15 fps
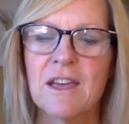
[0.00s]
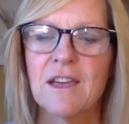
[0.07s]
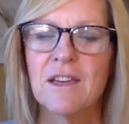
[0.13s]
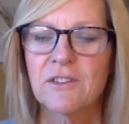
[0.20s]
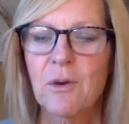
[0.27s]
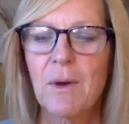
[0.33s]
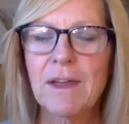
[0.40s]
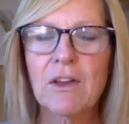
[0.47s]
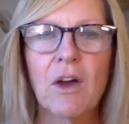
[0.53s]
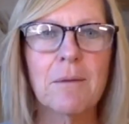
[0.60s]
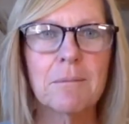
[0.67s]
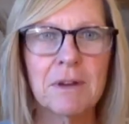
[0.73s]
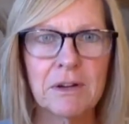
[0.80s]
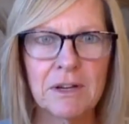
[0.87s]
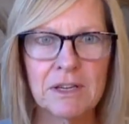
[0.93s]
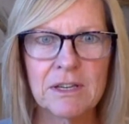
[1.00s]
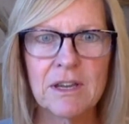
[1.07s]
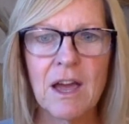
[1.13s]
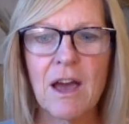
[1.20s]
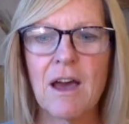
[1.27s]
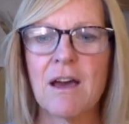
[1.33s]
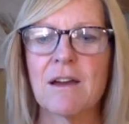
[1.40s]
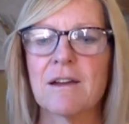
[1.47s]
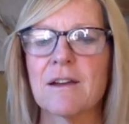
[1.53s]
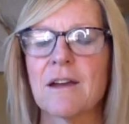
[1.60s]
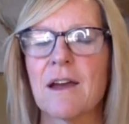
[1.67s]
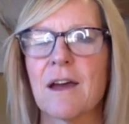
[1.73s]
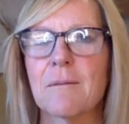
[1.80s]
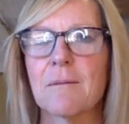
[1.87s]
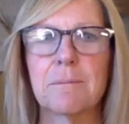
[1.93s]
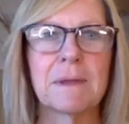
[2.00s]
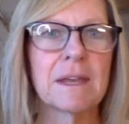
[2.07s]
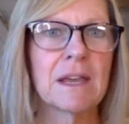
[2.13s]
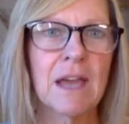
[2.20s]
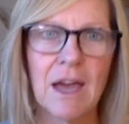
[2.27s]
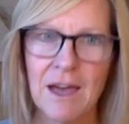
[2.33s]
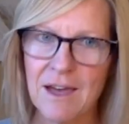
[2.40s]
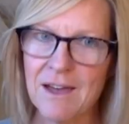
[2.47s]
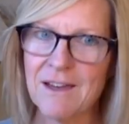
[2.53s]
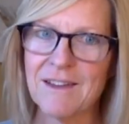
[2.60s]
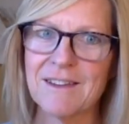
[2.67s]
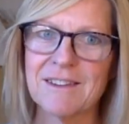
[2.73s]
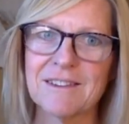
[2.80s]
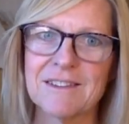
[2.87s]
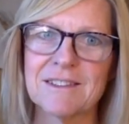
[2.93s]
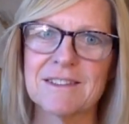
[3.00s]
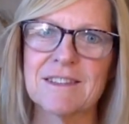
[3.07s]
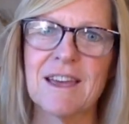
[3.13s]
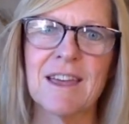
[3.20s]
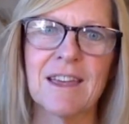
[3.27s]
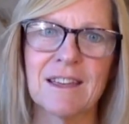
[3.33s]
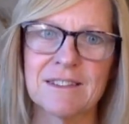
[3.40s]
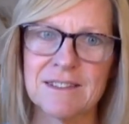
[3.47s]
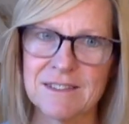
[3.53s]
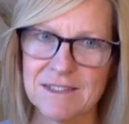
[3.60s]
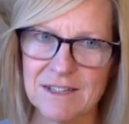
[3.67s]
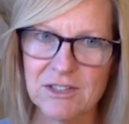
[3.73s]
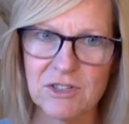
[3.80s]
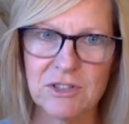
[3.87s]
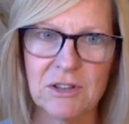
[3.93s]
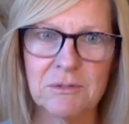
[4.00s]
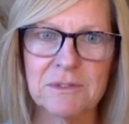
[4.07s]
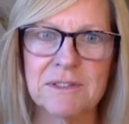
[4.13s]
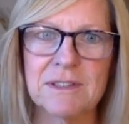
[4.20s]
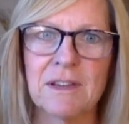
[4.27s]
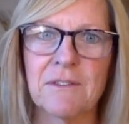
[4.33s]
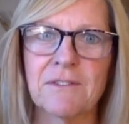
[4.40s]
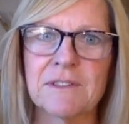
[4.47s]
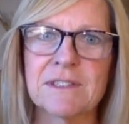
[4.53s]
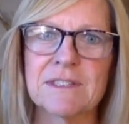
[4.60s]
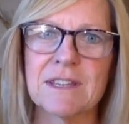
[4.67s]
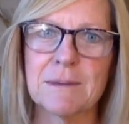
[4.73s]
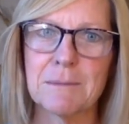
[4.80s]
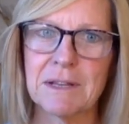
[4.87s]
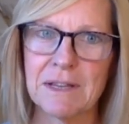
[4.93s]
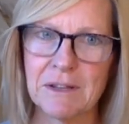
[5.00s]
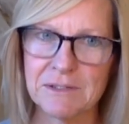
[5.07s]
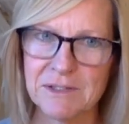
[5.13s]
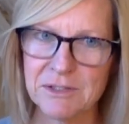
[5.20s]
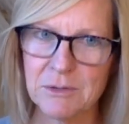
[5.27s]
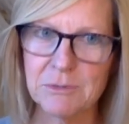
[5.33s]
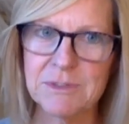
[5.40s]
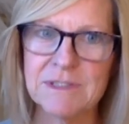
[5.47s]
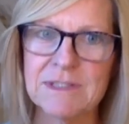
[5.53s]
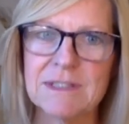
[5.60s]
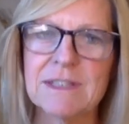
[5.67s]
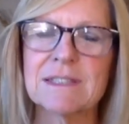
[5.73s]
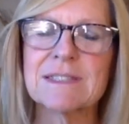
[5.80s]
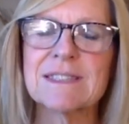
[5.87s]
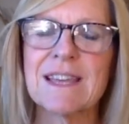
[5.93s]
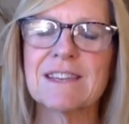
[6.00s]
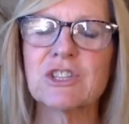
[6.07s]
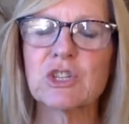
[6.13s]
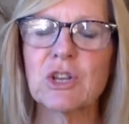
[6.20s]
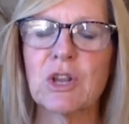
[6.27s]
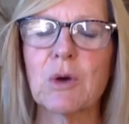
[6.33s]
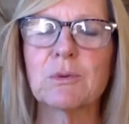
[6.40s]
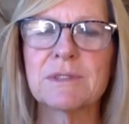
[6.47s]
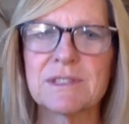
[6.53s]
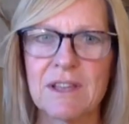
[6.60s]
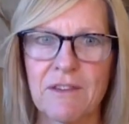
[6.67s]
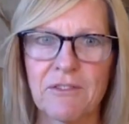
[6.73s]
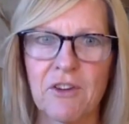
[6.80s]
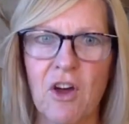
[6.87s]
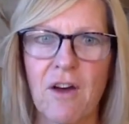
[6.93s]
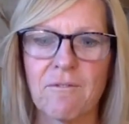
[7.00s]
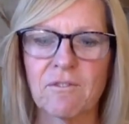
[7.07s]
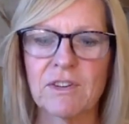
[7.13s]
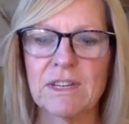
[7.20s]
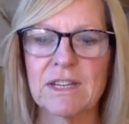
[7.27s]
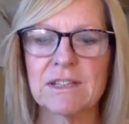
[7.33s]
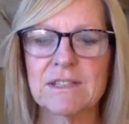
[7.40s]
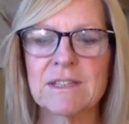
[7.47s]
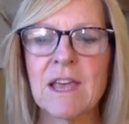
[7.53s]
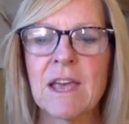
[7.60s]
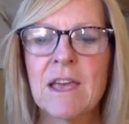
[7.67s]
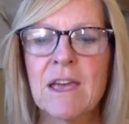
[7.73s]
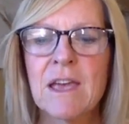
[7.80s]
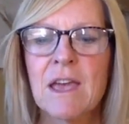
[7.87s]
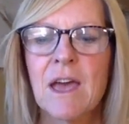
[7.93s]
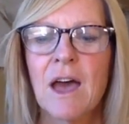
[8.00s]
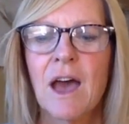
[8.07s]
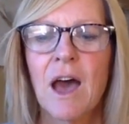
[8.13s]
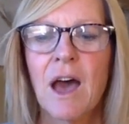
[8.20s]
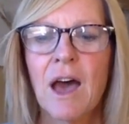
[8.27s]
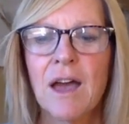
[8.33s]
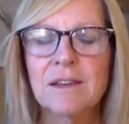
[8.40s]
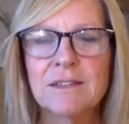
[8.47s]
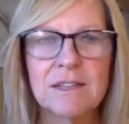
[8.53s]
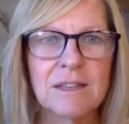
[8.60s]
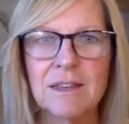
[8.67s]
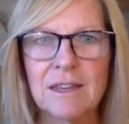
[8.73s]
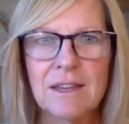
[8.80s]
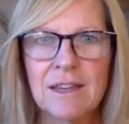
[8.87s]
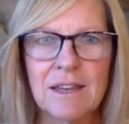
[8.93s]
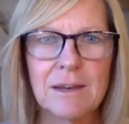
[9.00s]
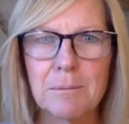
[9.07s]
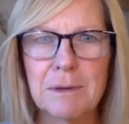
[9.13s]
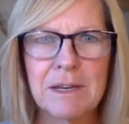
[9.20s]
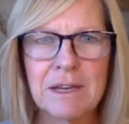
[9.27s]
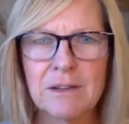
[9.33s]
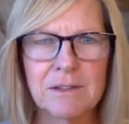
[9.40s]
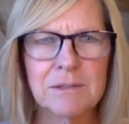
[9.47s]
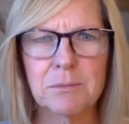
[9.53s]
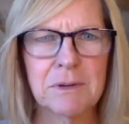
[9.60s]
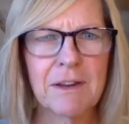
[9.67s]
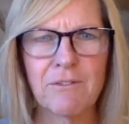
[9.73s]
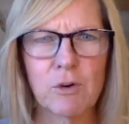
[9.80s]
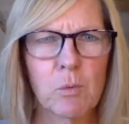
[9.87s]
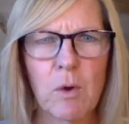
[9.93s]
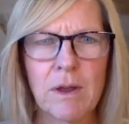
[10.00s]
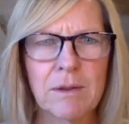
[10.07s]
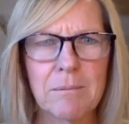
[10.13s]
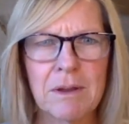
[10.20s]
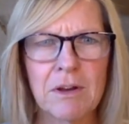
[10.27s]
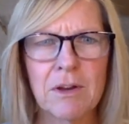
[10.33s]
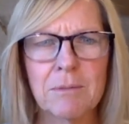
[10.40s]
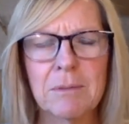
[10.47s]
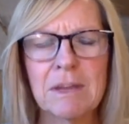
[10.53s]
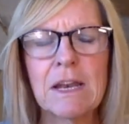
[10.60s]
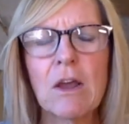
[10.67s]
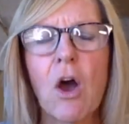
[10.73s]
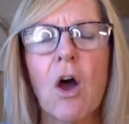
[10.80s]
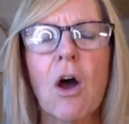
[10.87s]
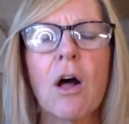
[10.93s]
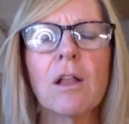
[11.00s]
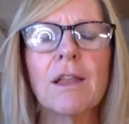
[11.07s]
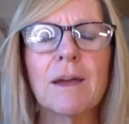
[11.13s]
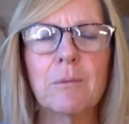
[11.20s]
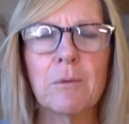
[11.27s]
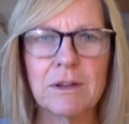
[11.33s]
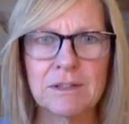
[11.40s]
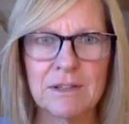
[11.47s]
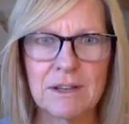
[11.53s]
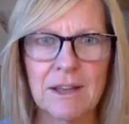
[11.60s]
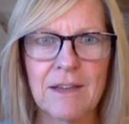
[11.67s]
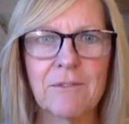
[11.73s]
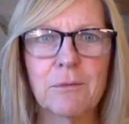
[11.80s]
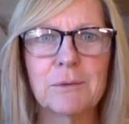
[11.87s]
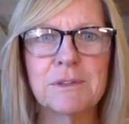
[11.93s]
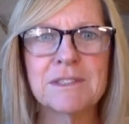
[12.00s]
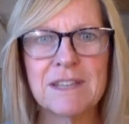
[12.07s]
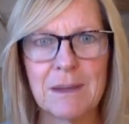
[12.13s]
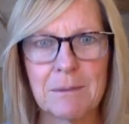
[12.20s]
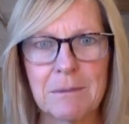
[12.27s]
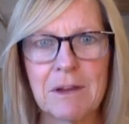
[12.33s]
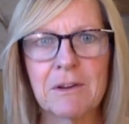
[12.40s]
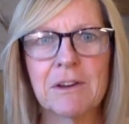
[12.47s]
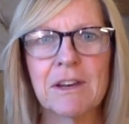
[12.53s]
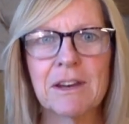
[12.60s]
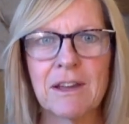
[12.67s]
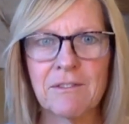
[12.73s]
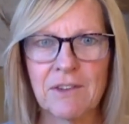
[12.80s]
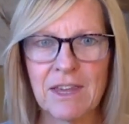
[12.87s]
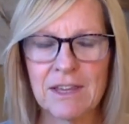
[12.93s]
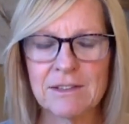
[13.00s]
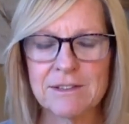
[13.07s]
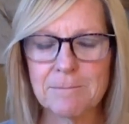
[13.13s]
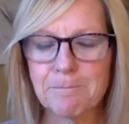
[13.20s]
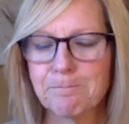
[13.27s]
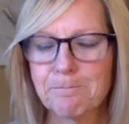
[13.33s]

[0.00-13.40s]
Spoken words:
So I got married young because I had such low self-esteem and such low self-confidence. I didn't think anybody else would ever want to marry me. And all I wanted in life was to get married and have kids.